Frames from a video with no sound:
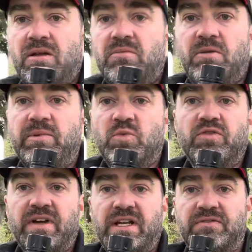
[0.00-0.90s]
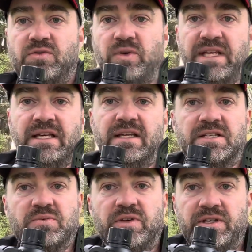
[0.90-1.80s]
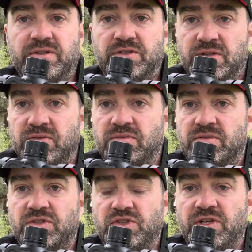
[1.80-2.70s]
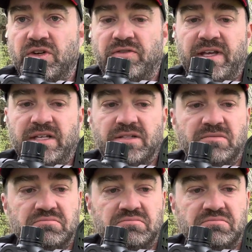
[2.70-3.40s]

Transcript: Probably more valid for air gunners where you're shooting offhand.